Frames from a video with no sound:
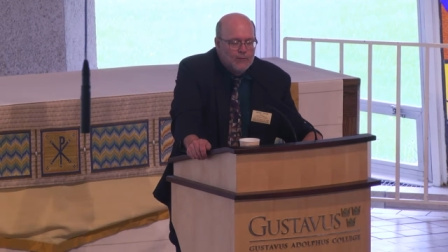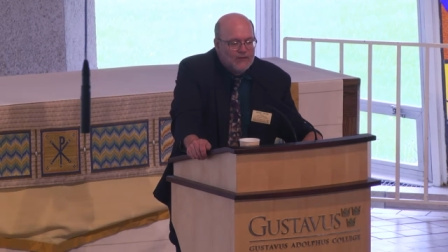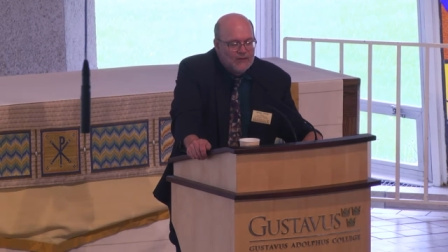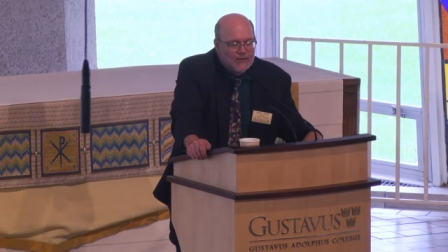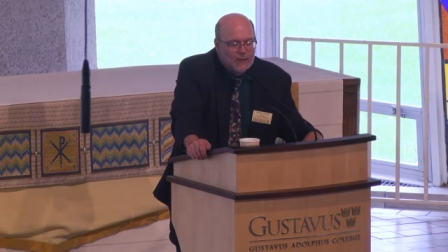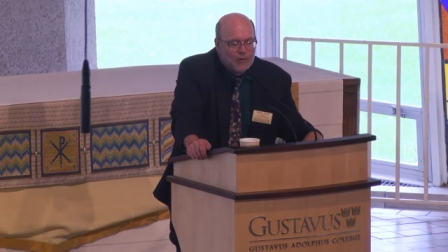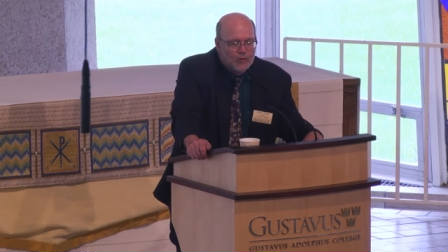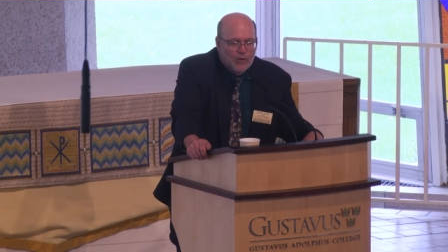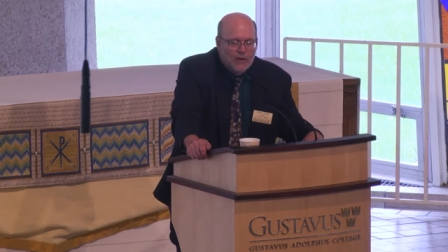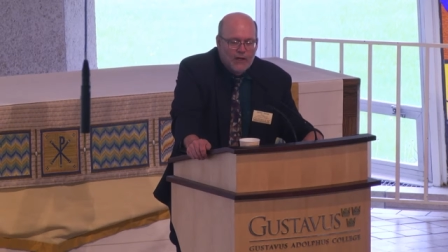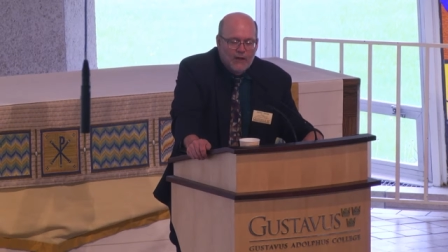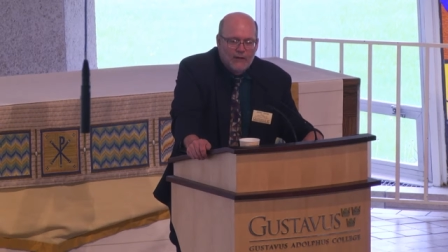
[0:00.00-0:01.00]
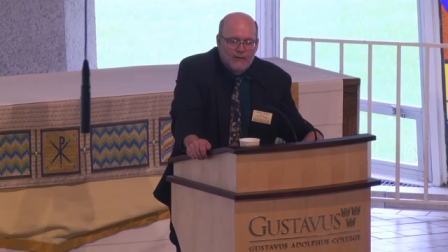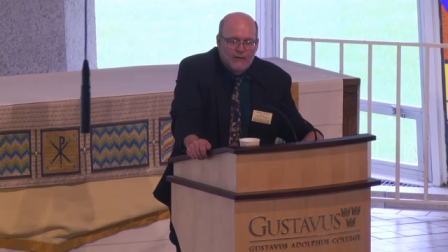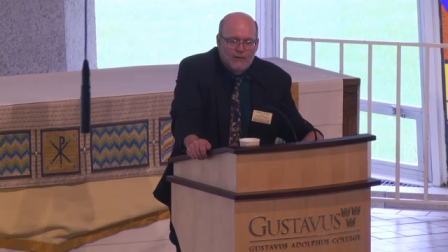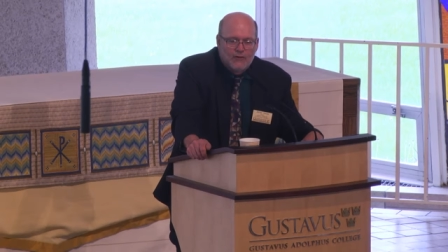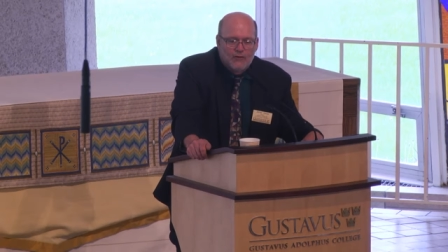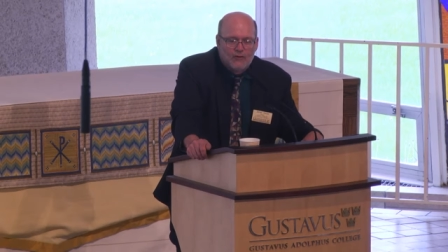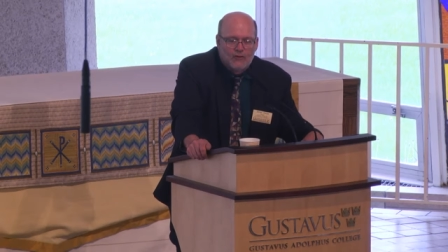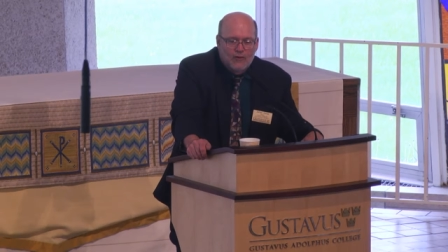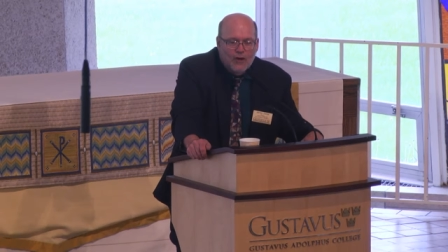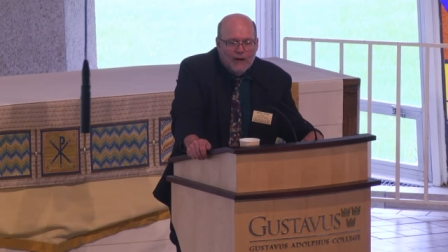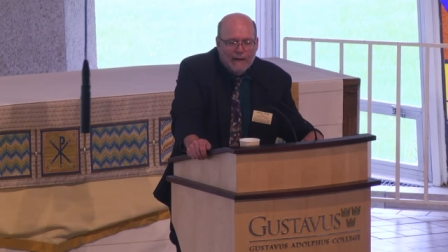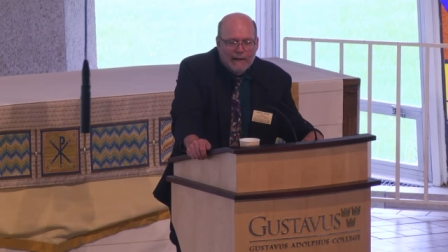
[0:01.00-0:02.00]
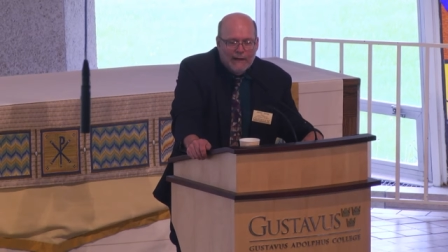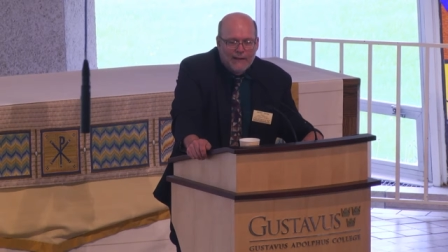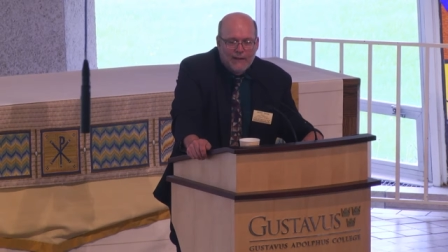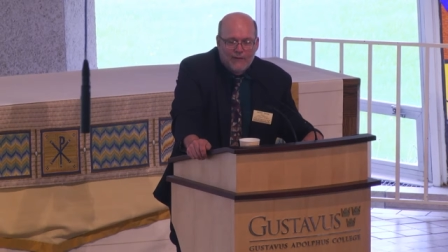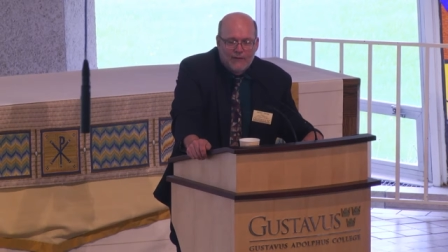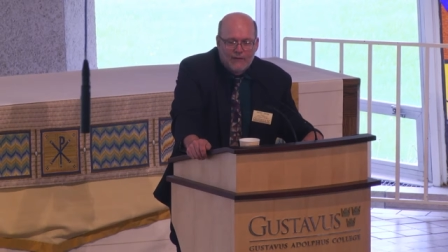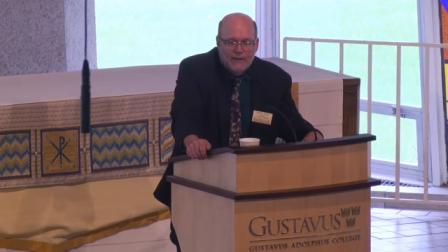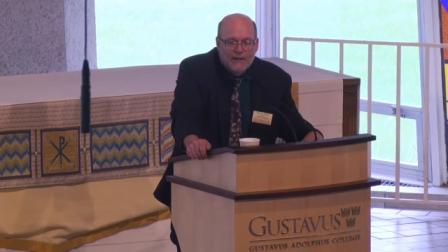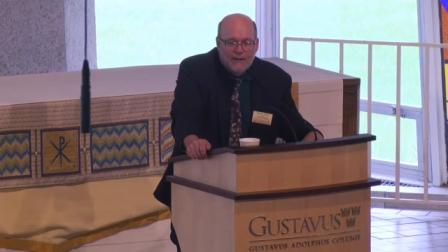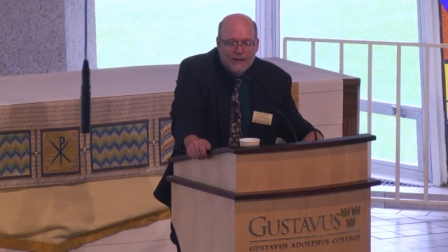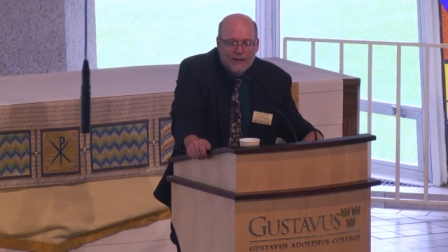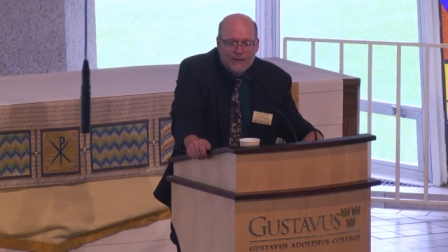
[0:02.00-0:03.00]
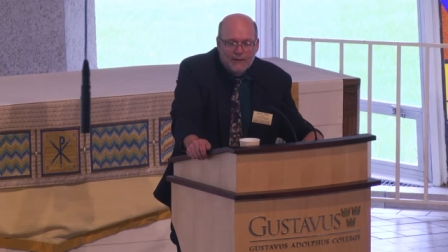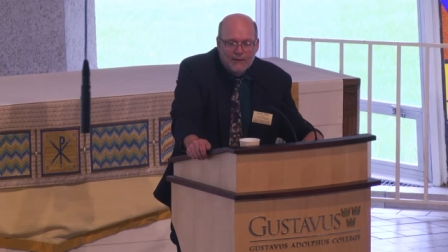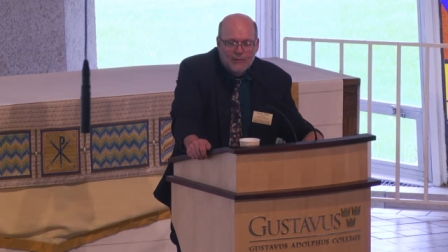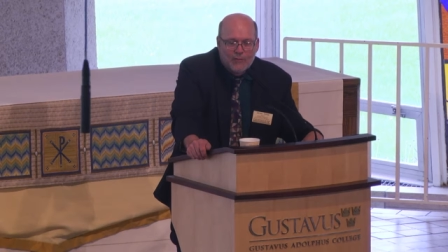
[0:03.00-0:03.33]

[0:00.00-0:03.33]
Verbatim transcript: But since I was working on the talk, I haven't done it yet.